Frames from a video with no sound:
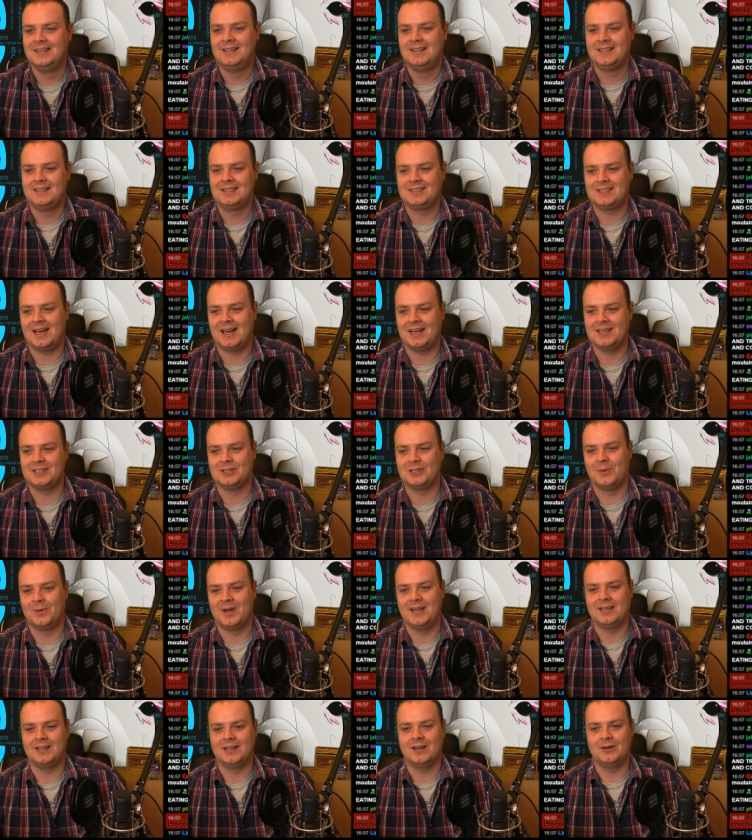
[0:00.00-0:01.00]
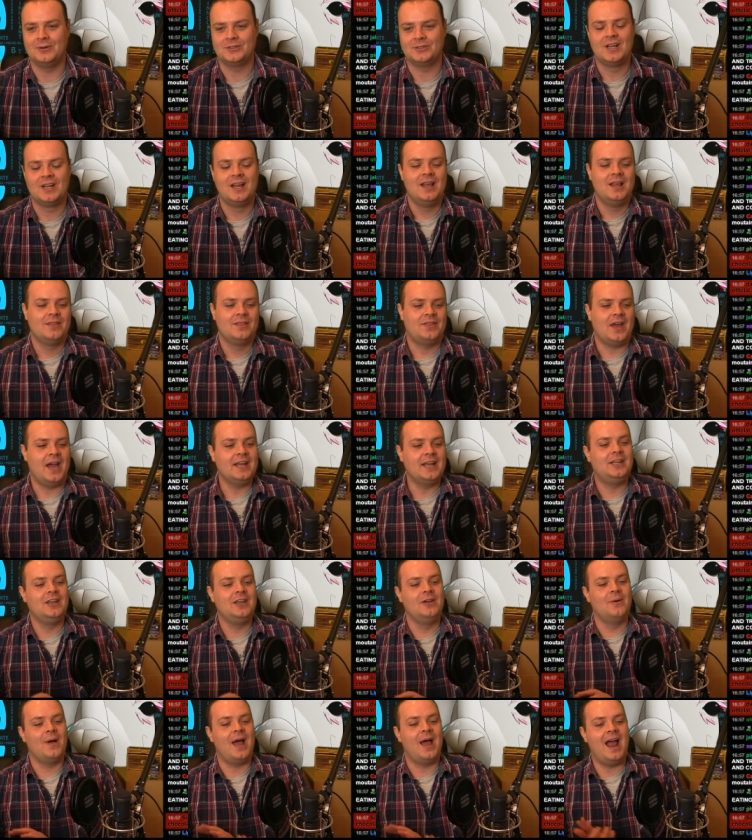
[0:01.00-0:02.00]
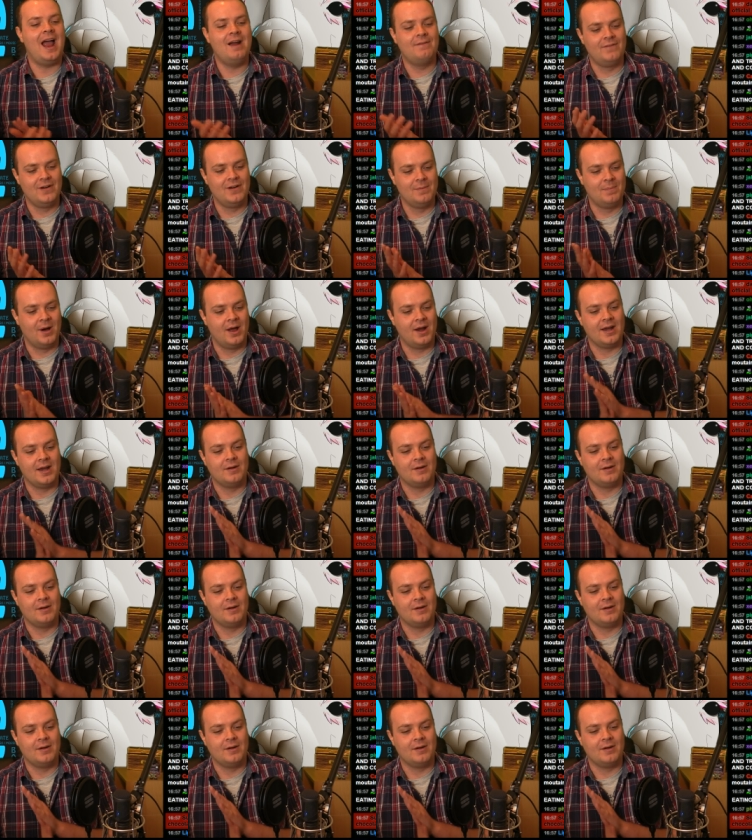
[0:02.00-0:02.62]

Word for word: Sad is the way it goes. Thank you, everybody.